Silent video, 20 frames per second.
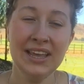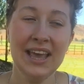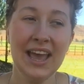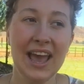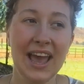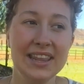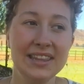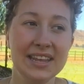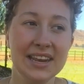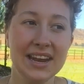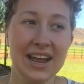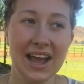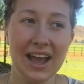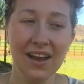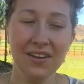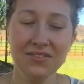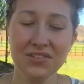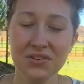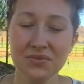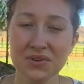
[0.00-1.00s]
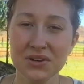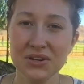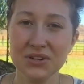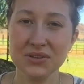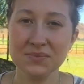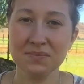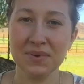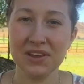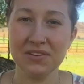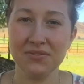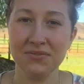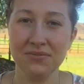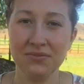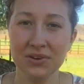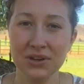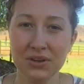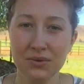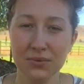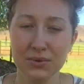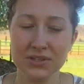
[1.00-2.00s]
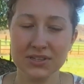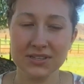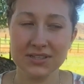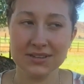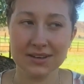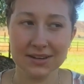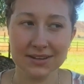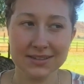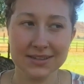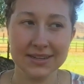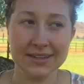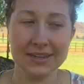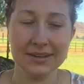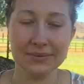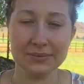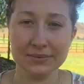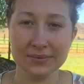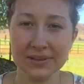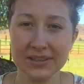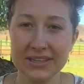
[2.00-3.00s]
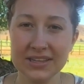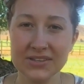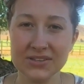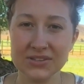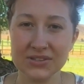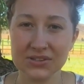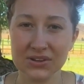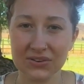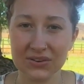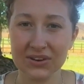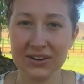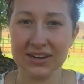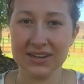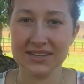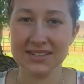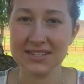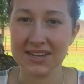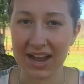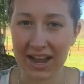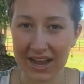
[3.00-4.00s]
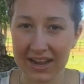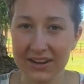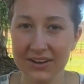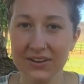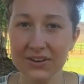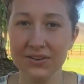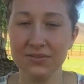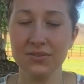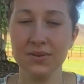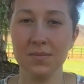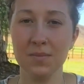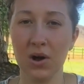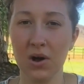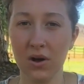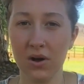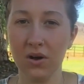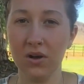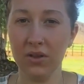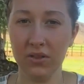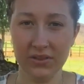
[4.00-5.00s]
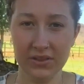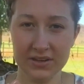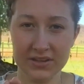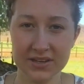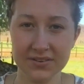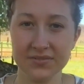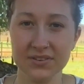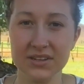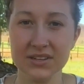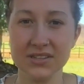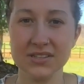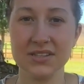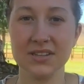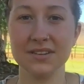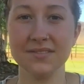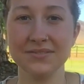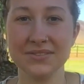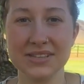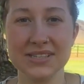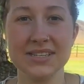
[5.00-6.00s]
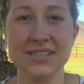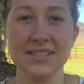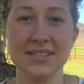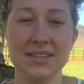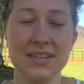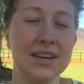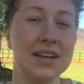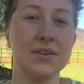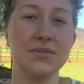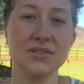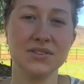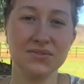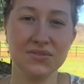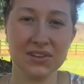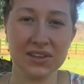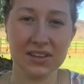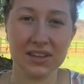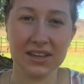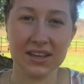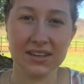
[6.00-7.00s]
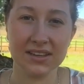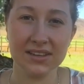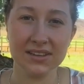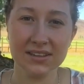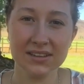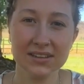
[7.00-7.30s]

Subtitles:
and then afterwards my foot would start to get really sore and tired from all the different surfaces that I was feeling.